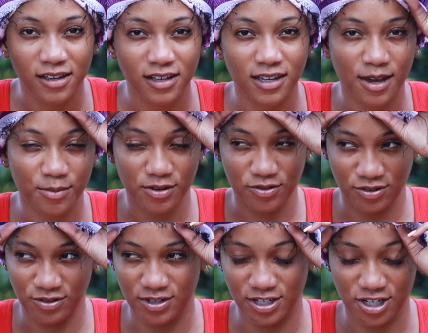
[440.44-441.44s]
Yeah, but it'll
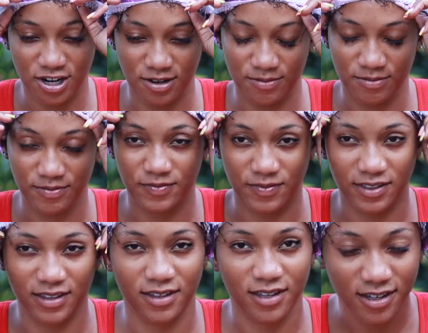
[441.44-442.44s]
do the job.
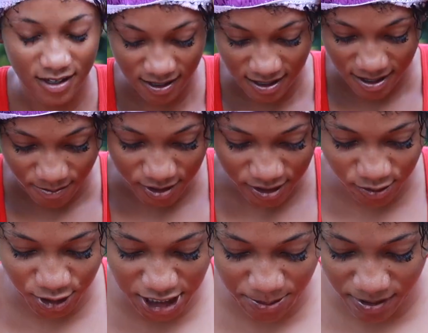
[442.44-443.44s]
They're so
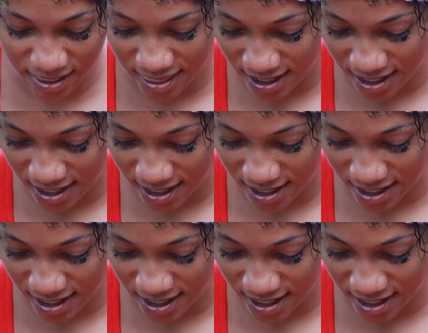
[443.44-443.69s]
cheap and